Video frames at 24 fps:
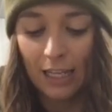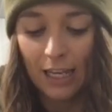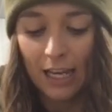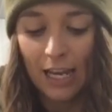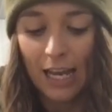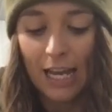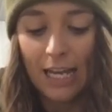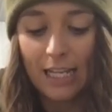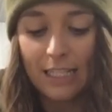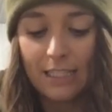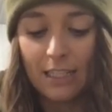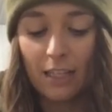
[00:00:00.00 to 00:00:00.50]

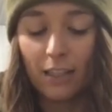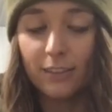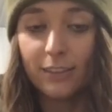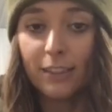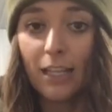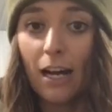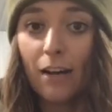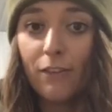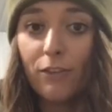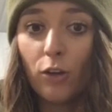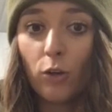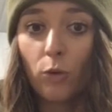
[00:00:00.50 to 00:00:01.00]
It does
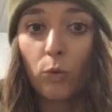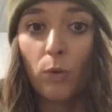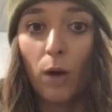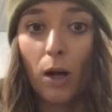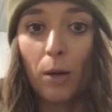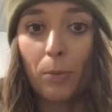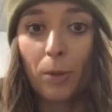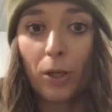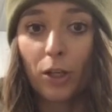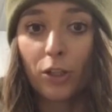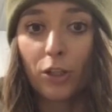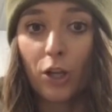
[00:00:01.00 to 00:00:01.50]
have a
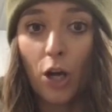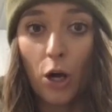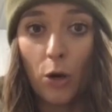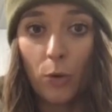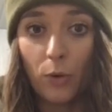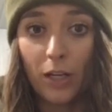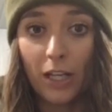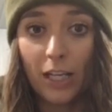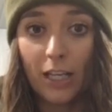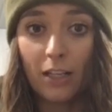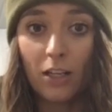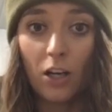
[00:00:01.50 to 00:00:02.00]
rubber
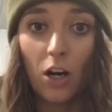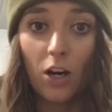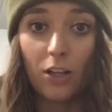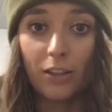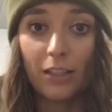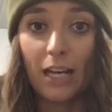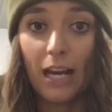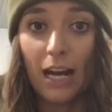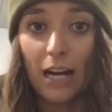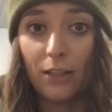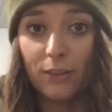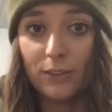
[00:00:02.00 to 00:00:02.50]
coating on
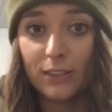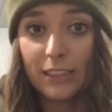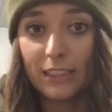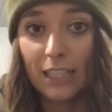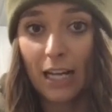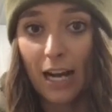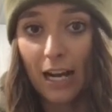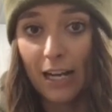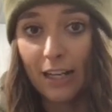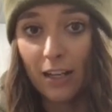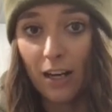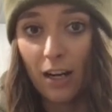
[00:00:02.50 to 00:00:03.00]
the
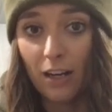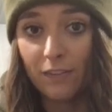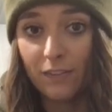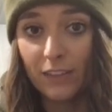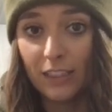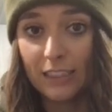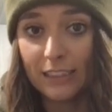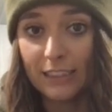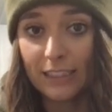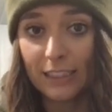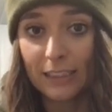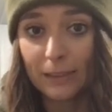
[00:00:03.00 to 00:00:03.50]
outside of the
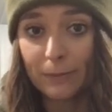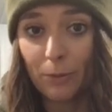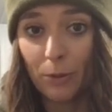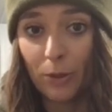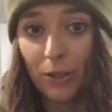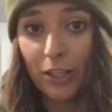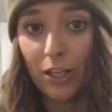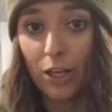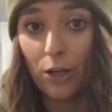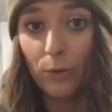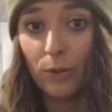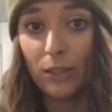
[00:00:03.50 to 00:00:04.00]

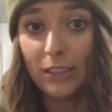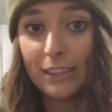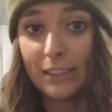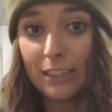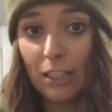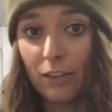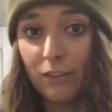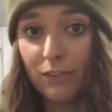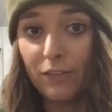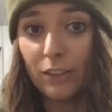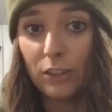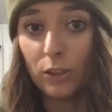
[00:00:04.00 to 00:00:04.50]
6.0
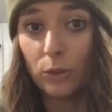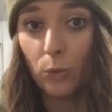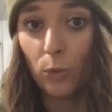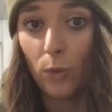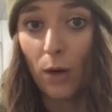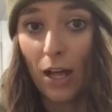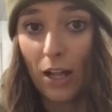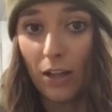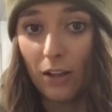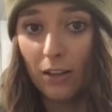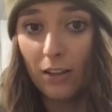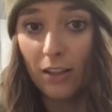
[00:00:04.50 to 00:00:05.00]
itself as
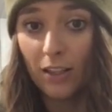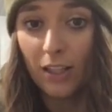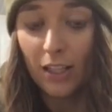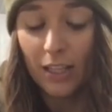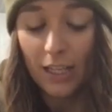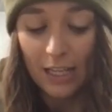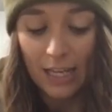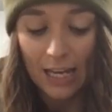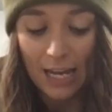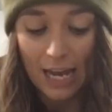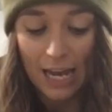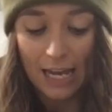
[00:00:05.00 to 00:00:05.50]
well.
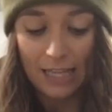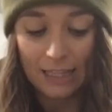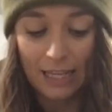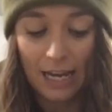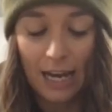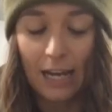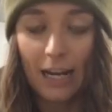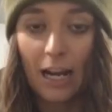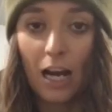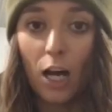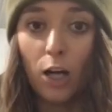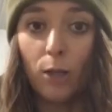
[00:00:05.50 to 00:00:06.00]
And
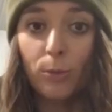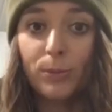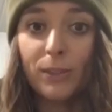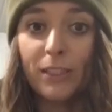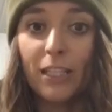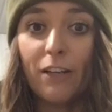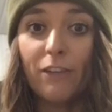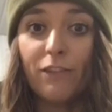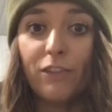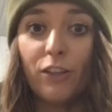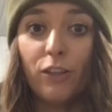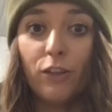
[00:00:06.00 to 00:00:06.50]
that helps
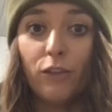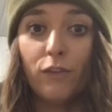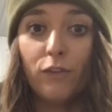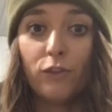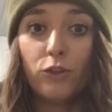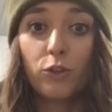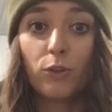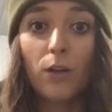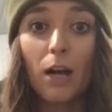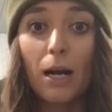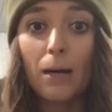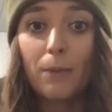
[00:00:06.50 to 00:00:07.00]
if you've
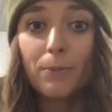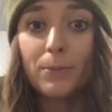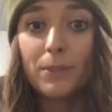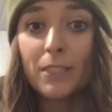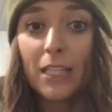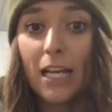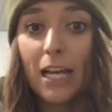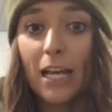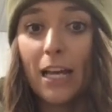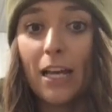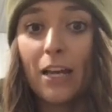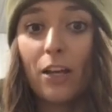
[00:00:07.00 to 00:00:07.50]
dropped
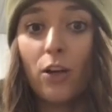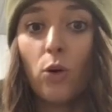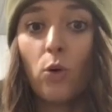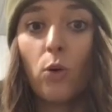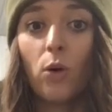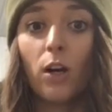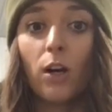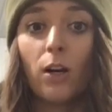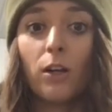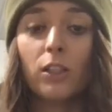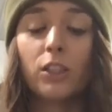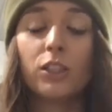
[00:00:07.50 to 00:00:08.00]
it
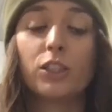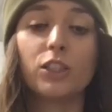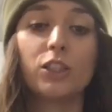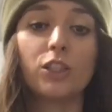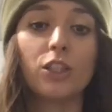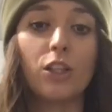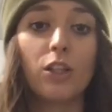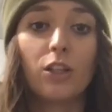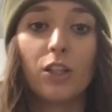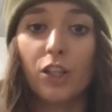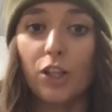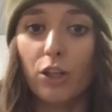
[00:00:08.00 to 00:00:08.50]
or,
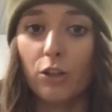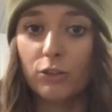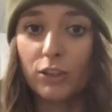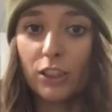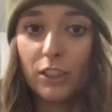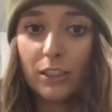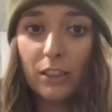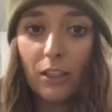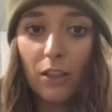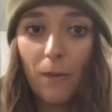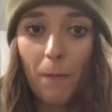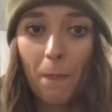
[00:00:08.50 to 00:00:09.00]
you know,
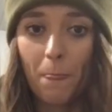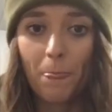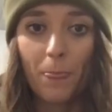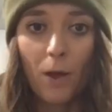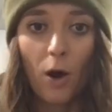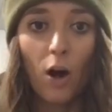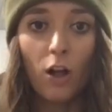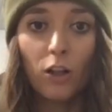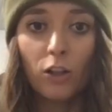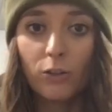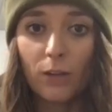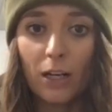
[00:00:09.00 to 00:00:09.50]
just
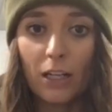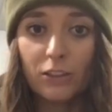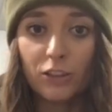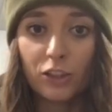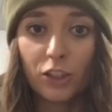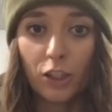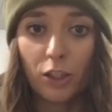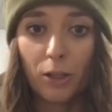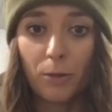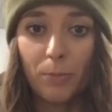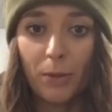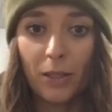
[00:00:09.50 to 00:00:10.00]
all around
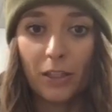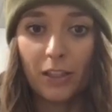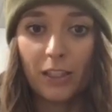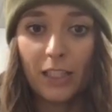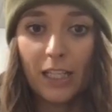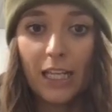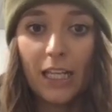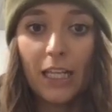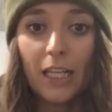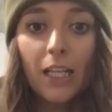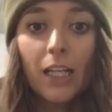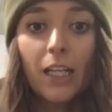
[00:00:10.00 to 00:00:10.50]

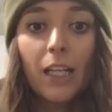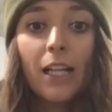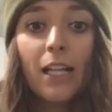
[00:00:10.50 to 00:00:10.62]
durability.